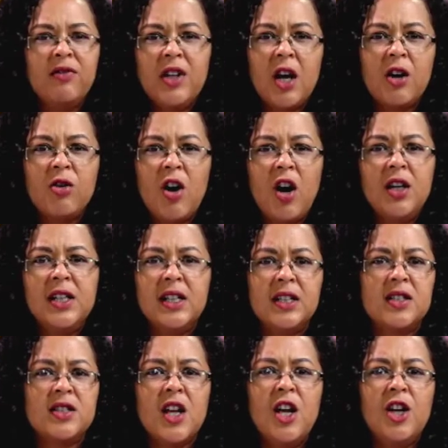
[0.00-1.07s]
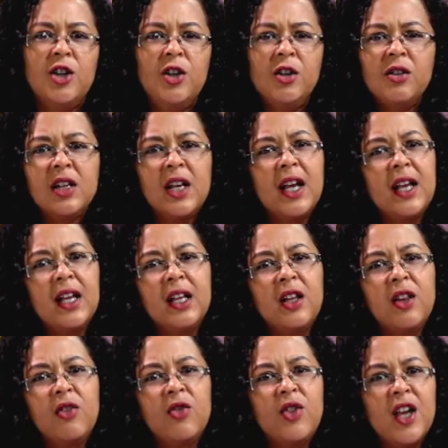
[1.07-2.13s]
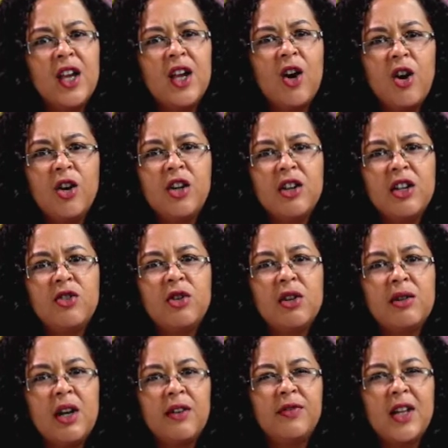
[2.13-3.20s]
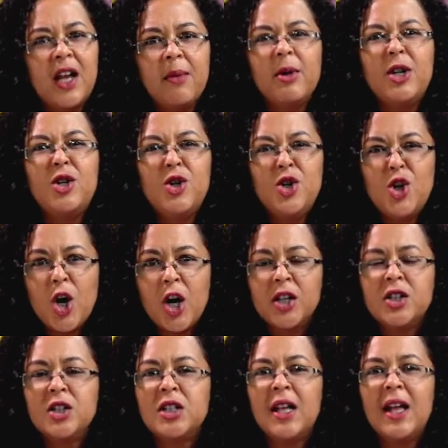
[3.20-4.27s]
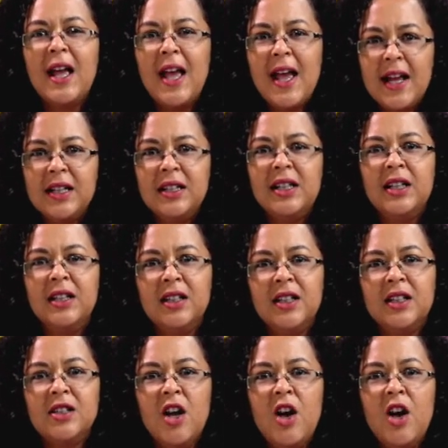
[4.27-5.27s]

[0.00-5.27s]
our colleagues look like they are going through a rough time and not handling it?